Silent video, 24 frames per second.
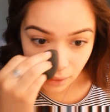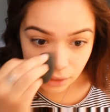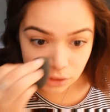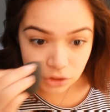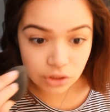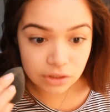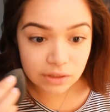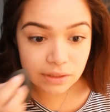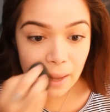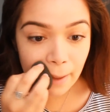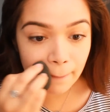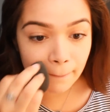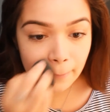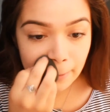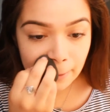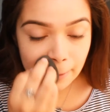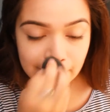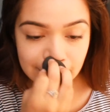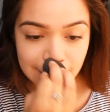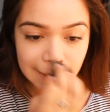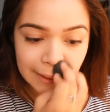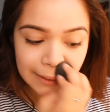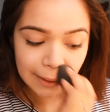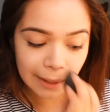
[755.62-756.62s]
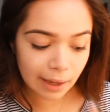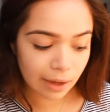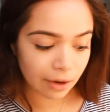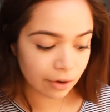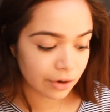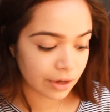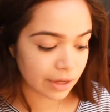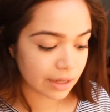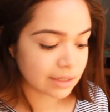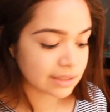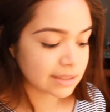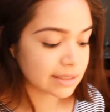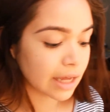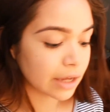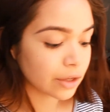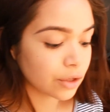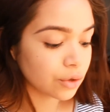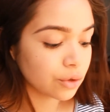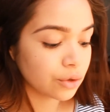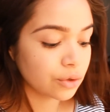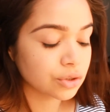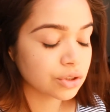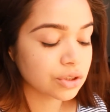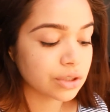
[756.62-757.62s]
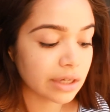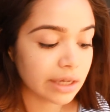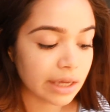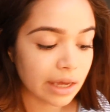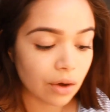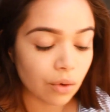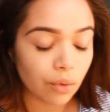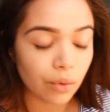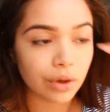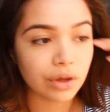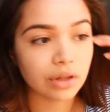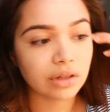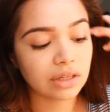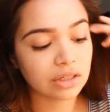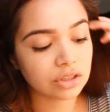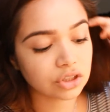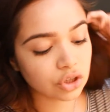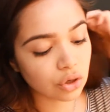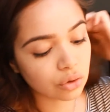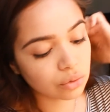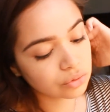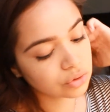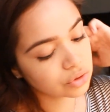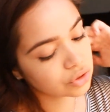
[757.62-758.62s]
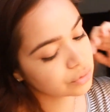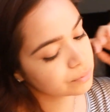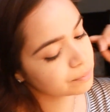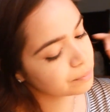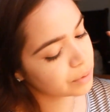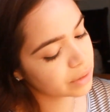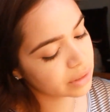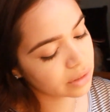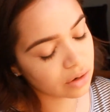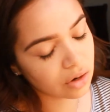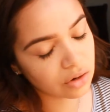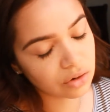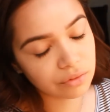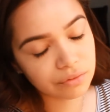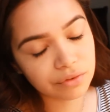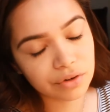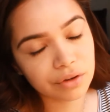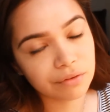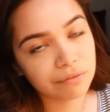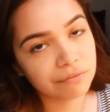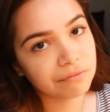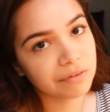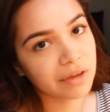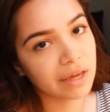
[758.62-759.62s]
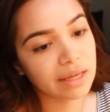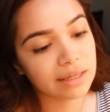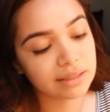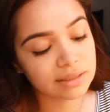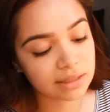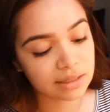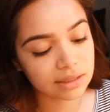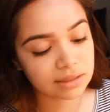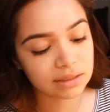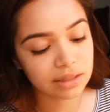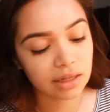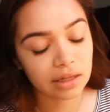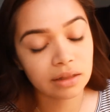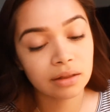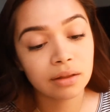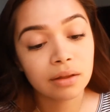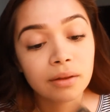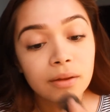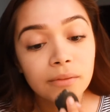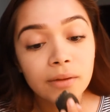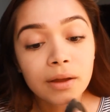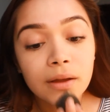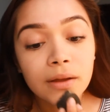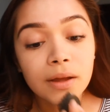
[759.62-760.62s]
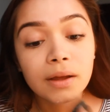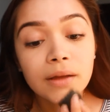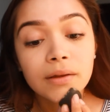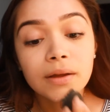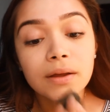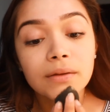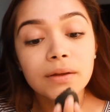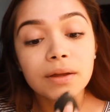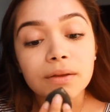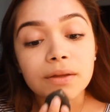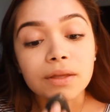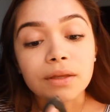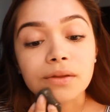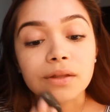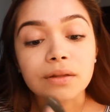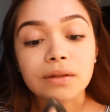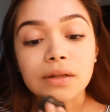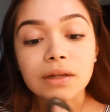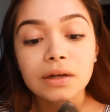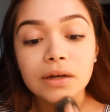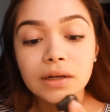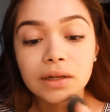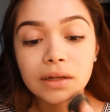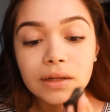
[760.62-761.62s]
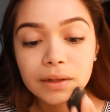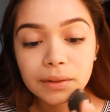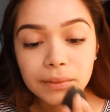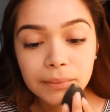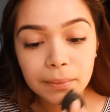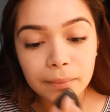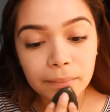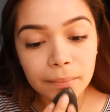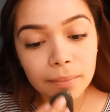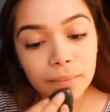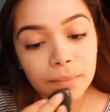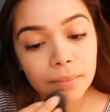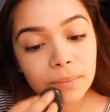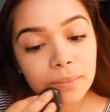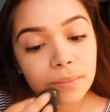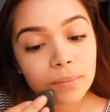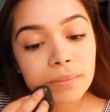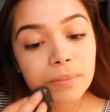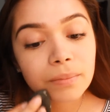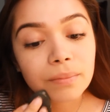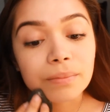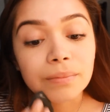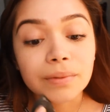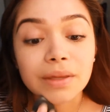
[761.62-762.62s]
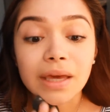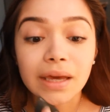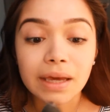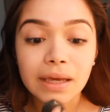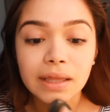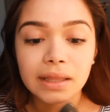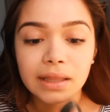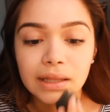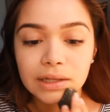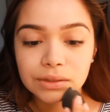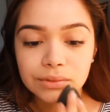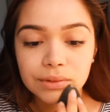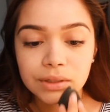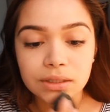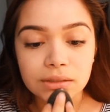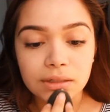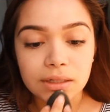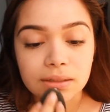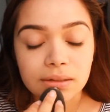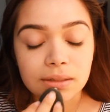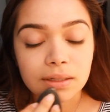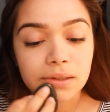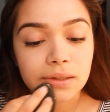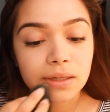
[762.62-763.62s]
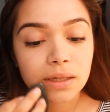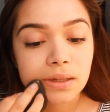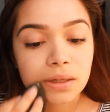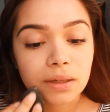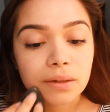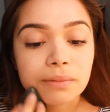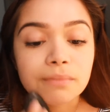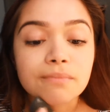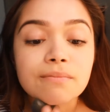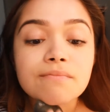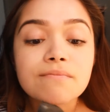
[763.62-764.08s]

And just tap into the areas that you usually get oily. Don't put it all over your face, because then you look cakey. That's when you start to look cakey.